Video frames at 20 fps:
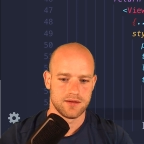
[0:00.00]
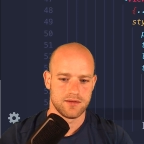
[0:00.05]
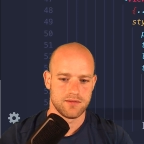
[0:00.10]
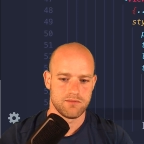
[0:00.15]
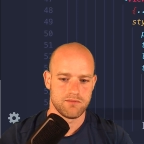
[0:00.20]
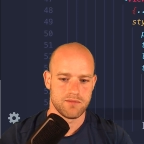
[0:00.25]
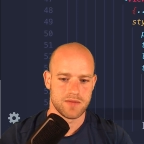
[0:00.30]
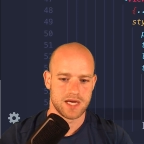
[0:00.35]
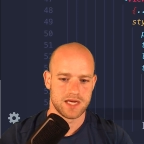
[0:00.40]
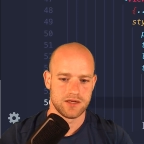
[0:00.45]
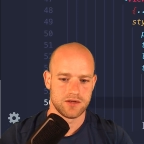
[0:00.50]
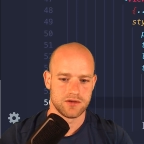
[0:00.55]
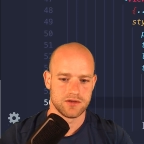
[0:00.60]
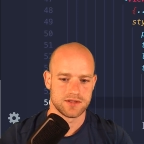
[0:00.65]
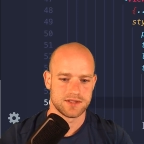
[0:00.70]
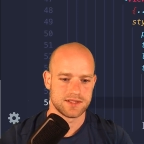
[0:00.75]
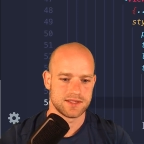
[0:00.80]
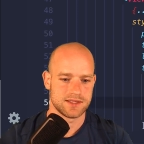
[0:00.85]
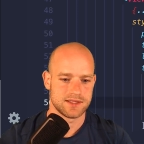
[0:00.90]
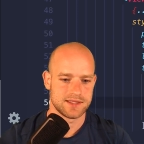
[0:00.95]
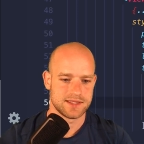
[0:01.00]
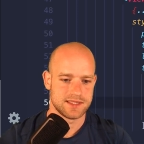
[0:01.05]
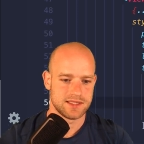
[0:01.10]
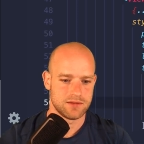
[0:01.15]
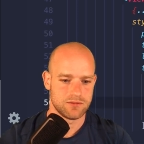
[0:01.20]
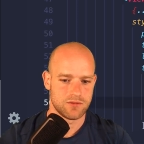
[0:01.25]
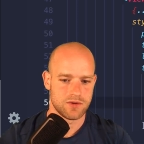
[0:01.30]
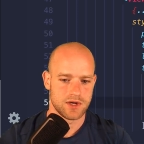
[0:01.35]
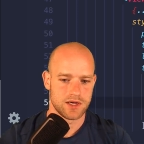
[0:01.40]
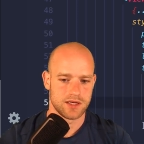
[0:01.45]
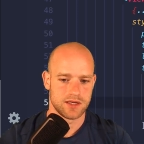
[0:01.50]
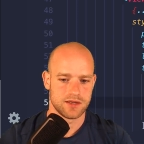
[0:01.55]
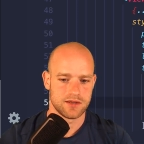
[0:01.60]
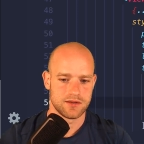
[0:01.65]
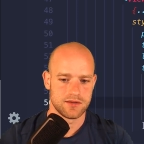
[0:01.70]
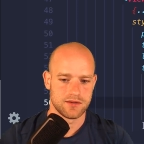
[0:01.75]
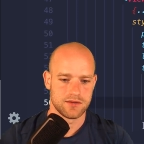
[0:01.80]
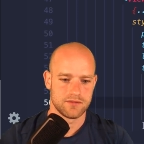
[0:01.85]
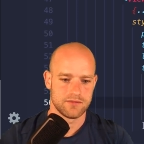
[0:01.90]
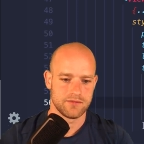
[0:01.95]
minus cy.
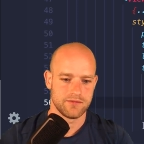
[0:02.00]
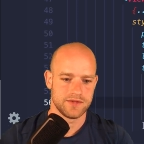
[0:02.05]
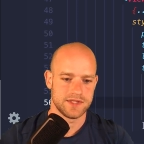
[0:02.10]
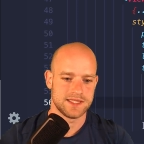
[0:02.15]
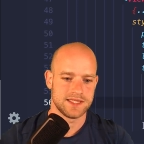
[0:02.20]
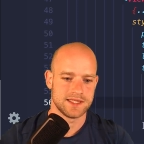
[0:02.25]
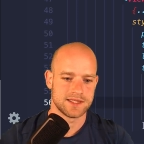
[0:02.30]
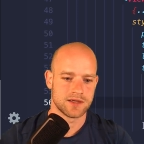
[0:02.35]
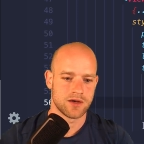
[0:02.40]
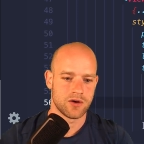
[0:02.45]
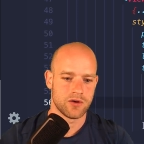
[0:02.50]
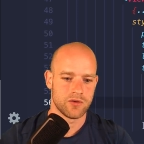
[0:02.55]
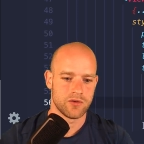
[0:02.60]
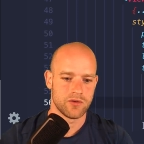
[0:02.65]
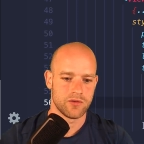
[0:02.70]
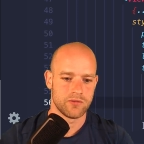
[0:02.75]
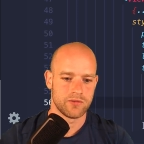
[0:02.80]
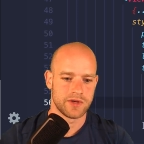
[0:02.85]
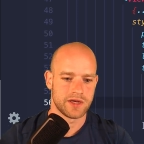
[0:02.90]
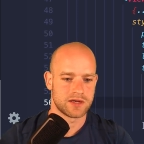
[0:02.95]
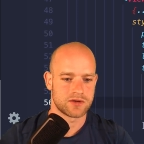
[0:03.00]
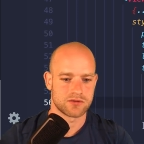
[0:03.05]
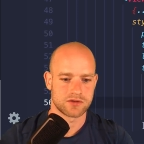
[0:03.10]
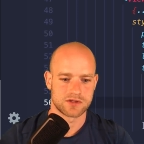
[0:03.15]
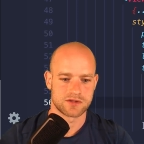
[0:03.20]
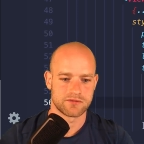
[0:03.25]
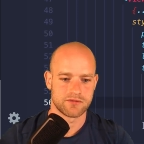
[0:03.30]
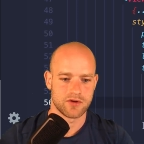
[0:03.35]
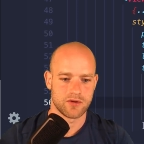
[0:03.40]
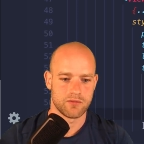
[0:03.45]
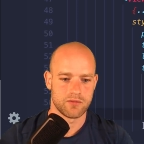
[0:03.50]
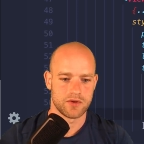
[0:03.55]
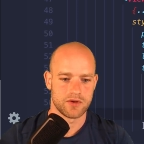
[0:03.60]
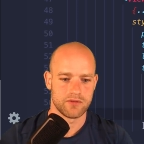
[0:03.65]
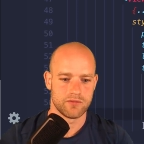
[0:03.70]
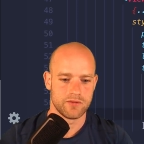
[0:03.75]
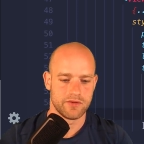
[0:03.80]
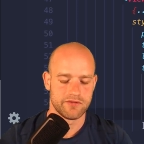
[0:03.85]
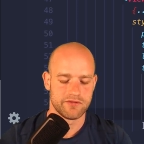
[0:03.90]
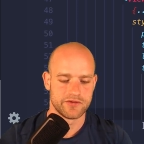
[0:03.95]
This is how we transform.
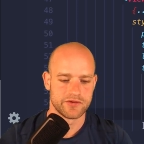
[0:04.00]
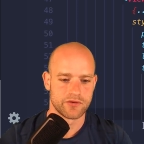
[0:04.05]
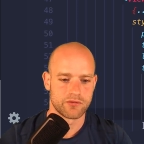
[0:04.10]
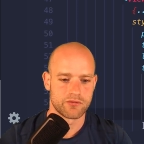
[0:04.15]
With the